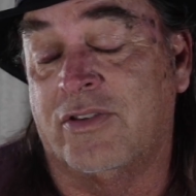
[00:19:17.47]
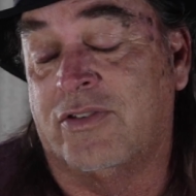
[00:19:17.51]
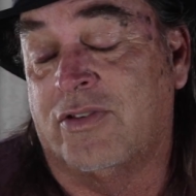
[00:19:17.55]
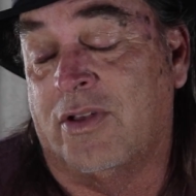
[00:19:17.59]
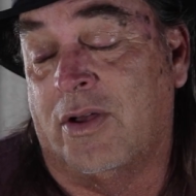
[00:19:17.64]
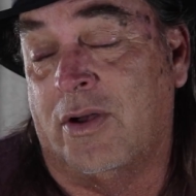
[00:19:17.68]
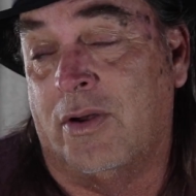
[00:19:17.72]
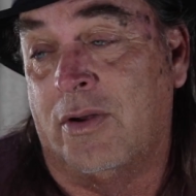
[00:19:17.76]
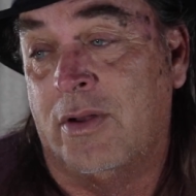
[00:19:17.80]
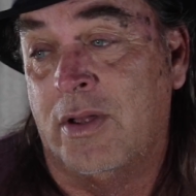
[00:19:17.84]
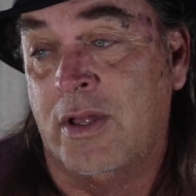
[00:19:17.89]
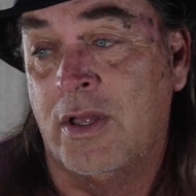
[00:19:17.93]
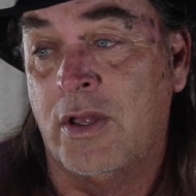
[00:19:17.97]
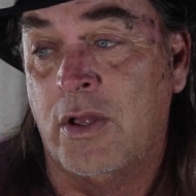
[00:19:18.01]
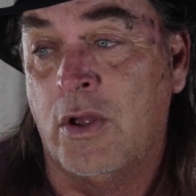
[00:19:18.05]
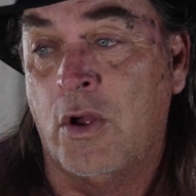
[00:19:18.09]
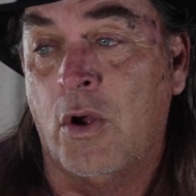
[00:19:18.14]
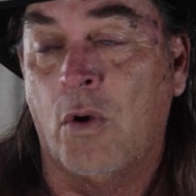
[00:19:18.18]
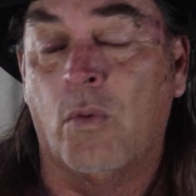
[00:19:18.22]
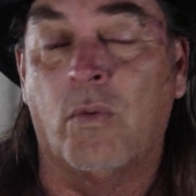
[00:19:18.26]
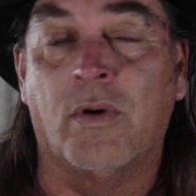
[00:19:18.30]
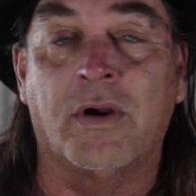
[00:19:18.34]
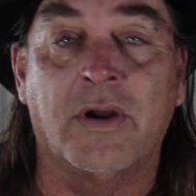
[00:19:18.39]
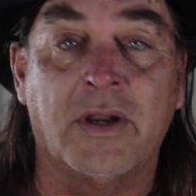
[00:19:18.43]
So
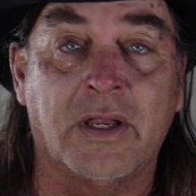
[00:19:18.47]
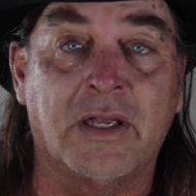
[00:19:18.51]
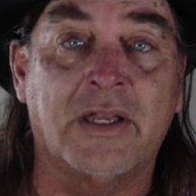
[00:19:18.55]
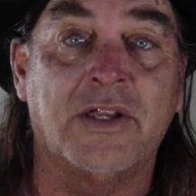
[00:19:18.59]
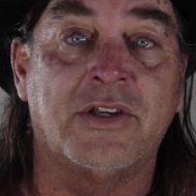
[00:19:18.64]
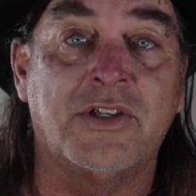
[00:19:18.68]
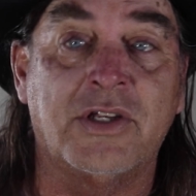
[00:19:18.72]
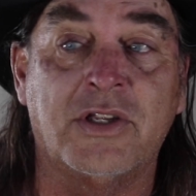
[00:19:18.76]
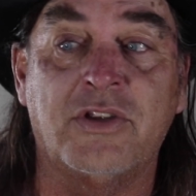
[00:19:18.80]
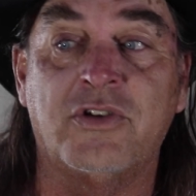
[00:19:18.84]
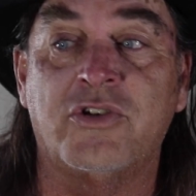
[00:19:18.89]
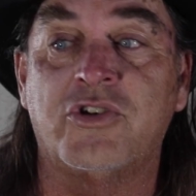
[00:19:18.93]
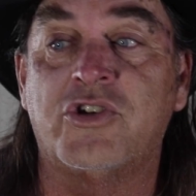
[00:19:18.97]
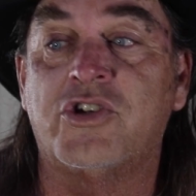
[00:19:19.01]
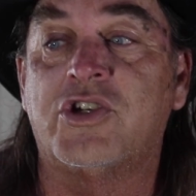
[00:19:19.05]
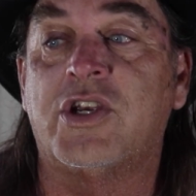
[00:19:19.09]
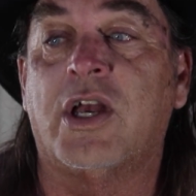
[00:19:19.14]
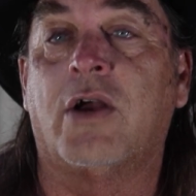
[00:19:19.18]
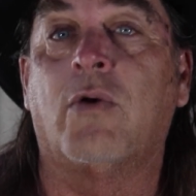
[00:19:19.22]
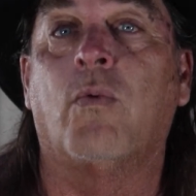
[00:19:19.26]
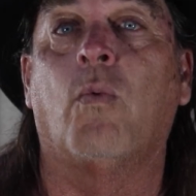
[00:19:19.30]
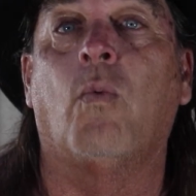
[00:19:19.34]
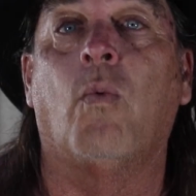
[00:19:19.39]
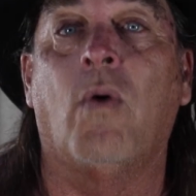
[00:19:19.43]
we're going to continue to
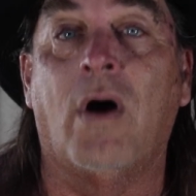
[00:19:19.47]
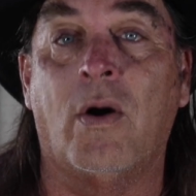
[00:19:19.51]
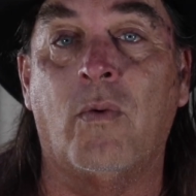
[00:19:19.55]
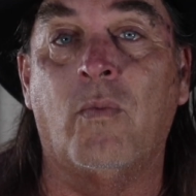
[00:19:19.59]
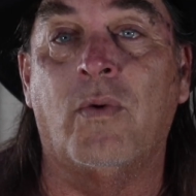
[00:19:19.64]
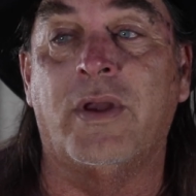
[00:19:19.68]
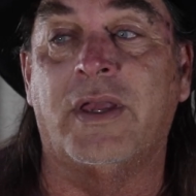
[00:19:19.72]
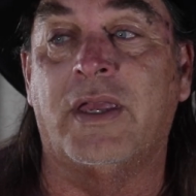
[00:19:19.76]
share what